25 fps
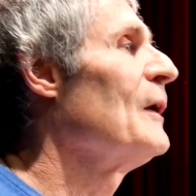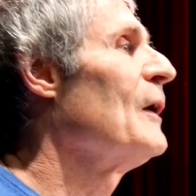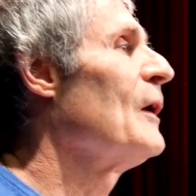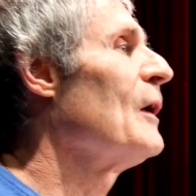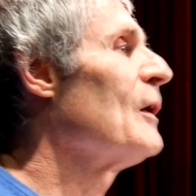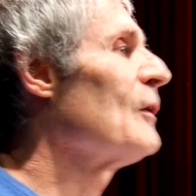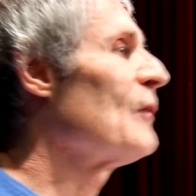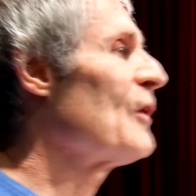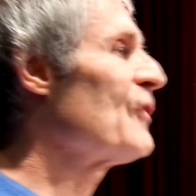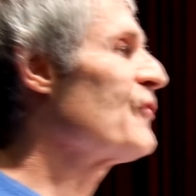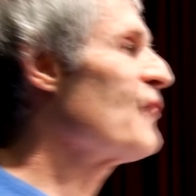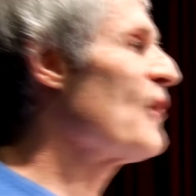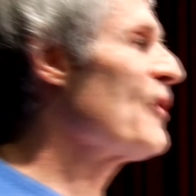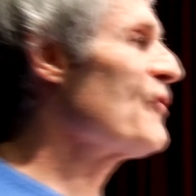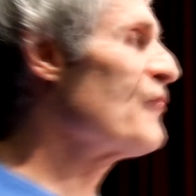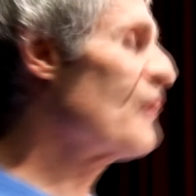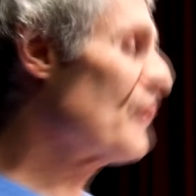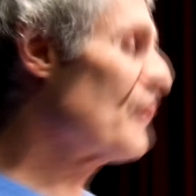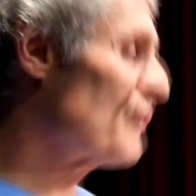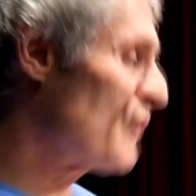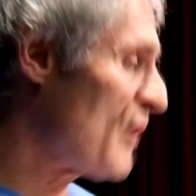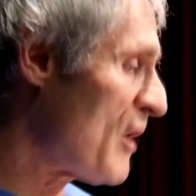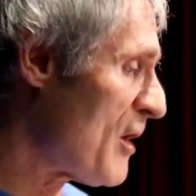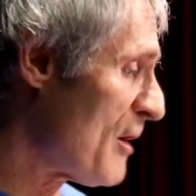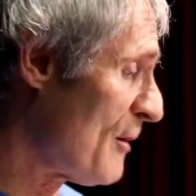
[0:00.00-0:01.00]
Let's also
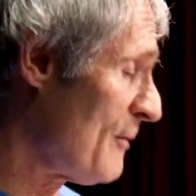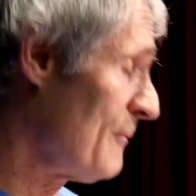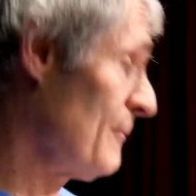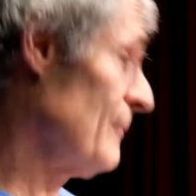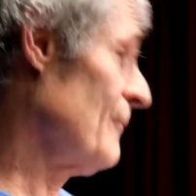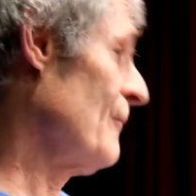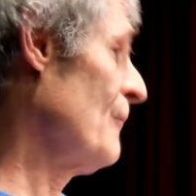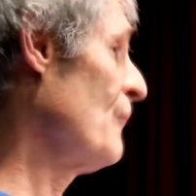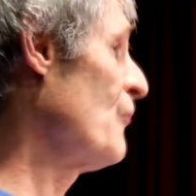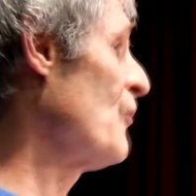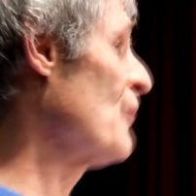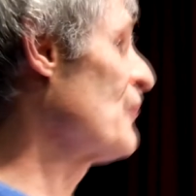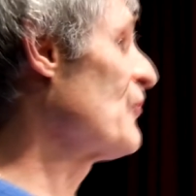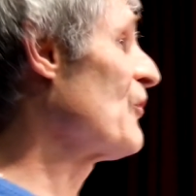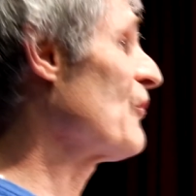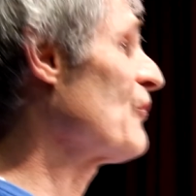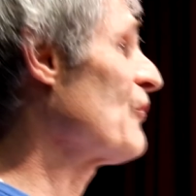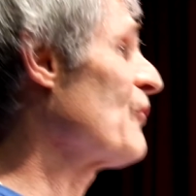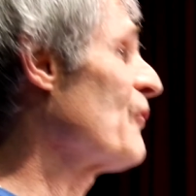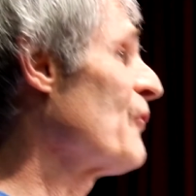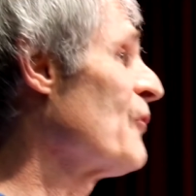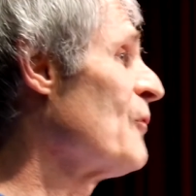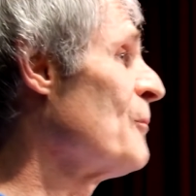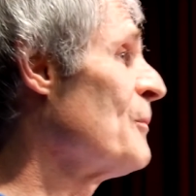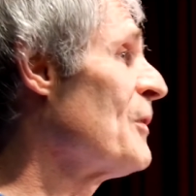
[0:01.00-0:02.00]
talk for just a
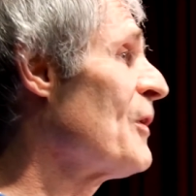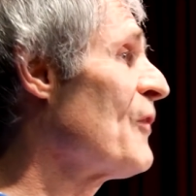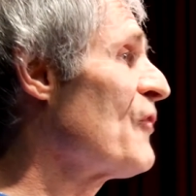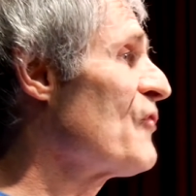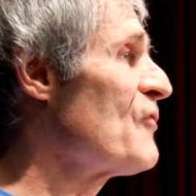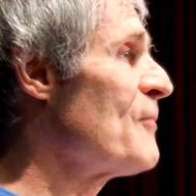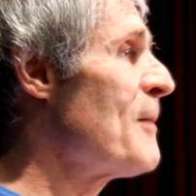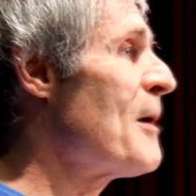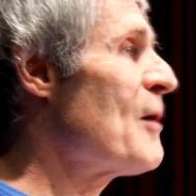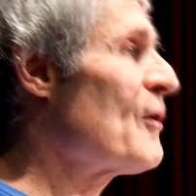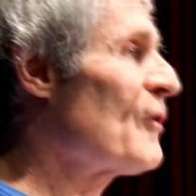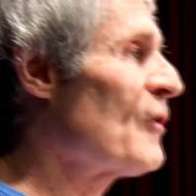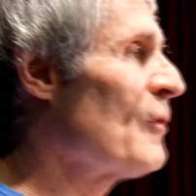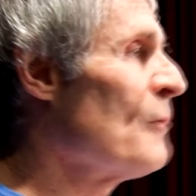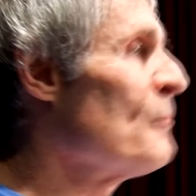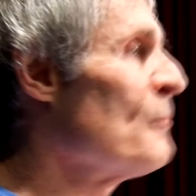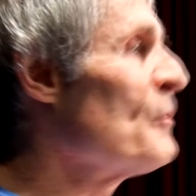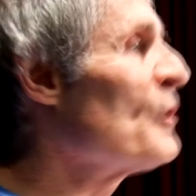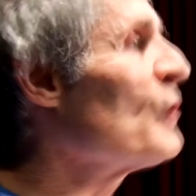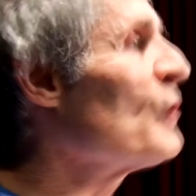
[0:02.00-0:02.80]
few minutes about committal